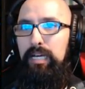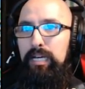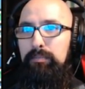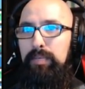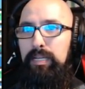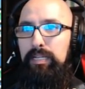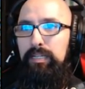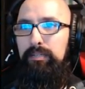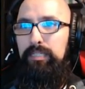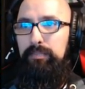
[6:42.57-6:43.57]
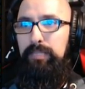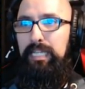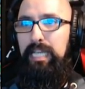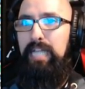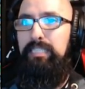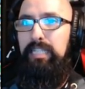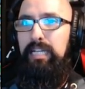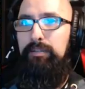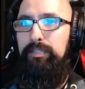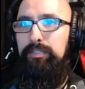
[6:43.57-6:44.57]
um, because I'm going to cash it
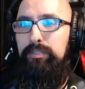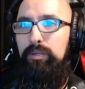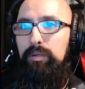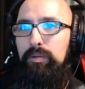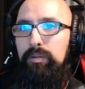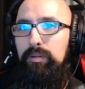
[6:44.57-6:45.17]
anyways, so...